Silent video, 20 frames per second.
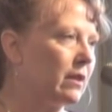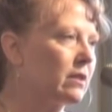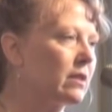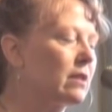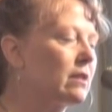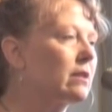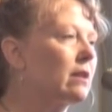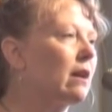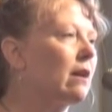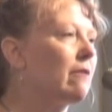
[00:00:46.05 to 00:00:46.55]

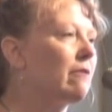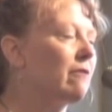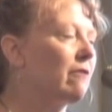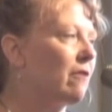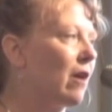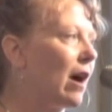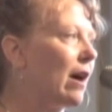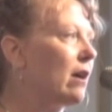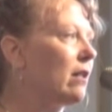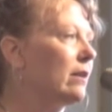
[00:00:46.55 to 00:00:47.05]
This is a
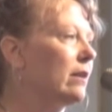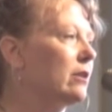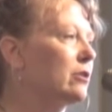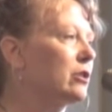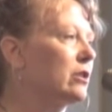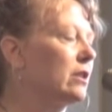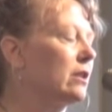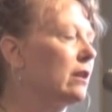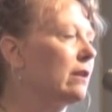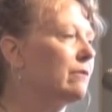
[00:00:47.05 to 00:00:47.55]

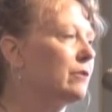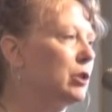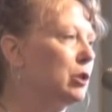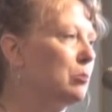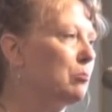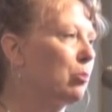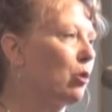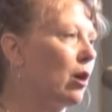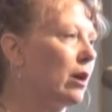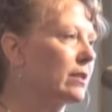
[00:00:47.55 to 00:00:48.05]
violation of
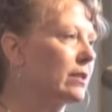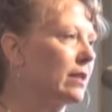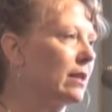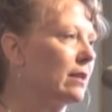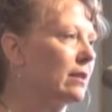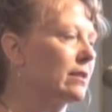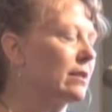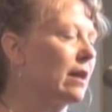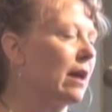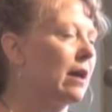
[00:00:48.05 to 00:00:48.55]
due
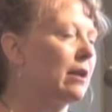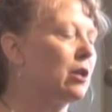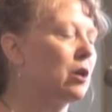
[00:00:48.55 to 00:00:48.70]
process,